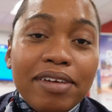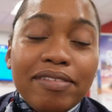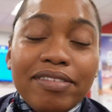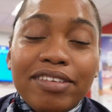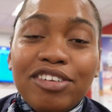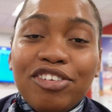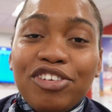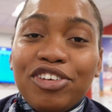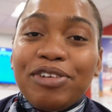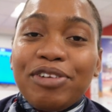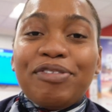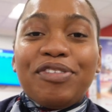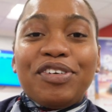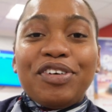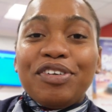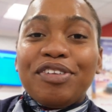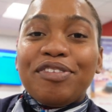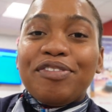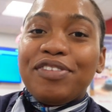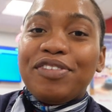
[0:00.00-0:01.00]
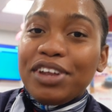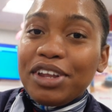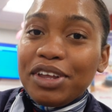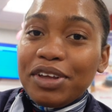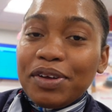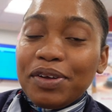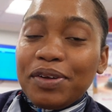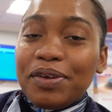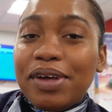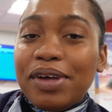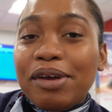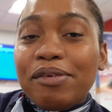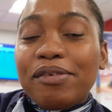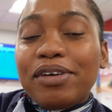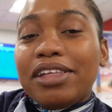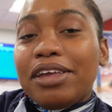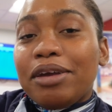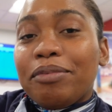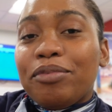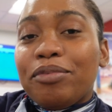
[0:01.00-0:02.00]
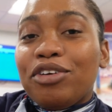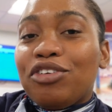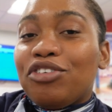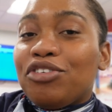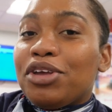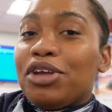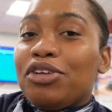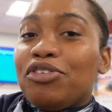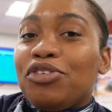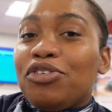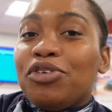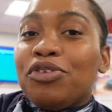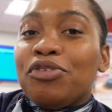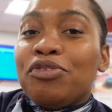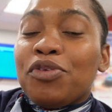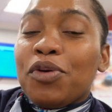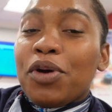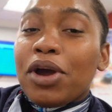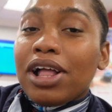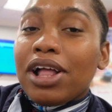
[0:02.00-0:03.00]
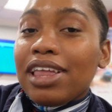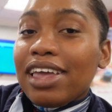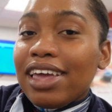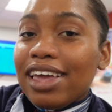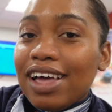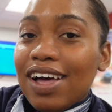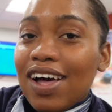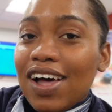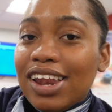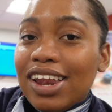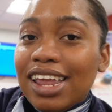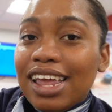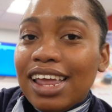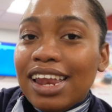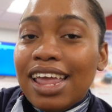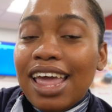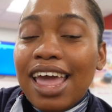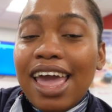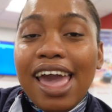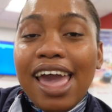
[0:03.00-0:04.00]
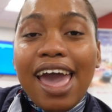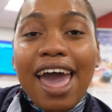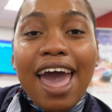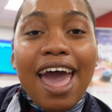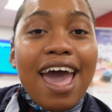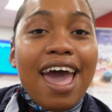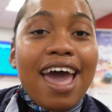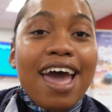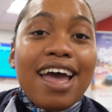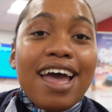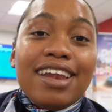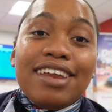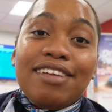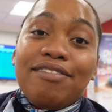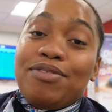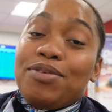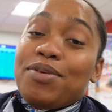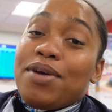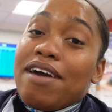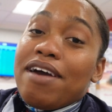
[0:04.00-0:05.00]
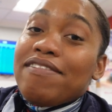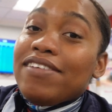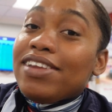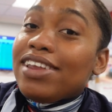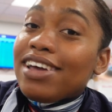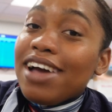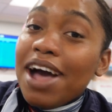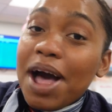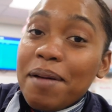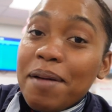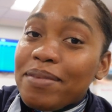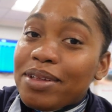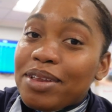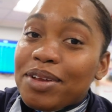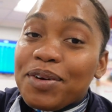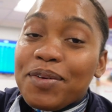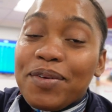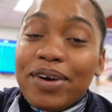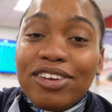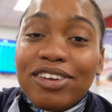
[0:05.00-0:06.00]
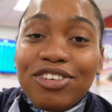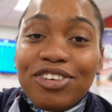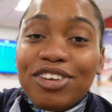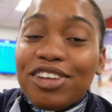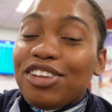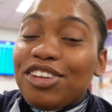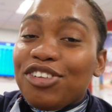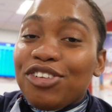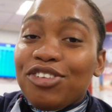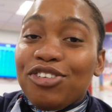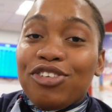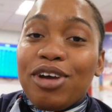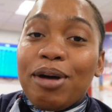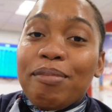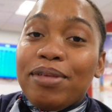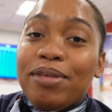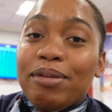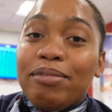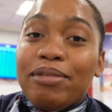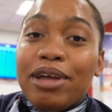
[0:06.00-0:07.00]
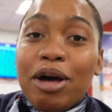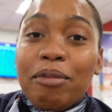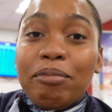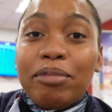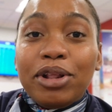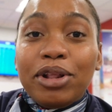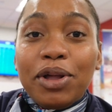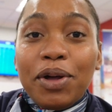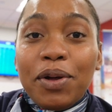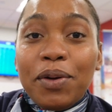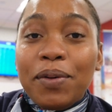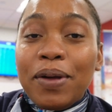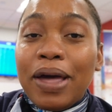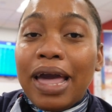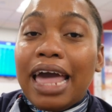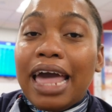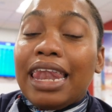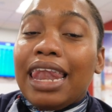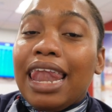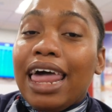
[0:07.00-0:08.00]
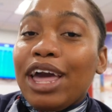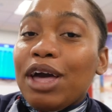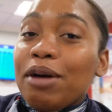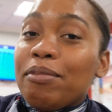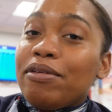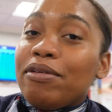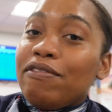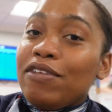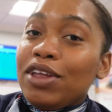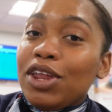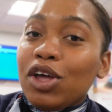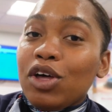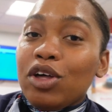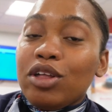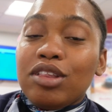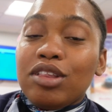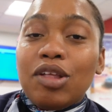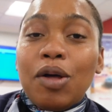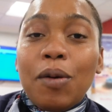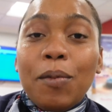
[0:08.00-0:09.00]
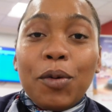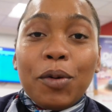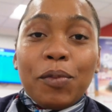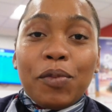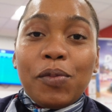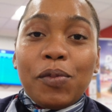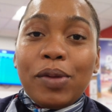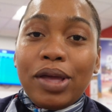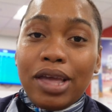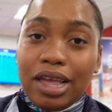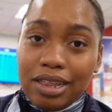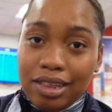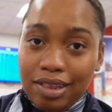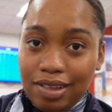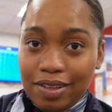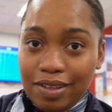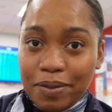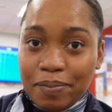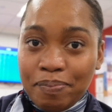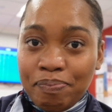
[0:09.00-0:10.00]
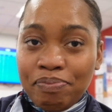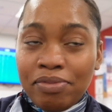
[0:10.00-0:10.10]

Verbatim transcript: If this is your first video, I really appreciate you for clicking on it and if you have any comments or questions just drop them down below and like up the video so more people can see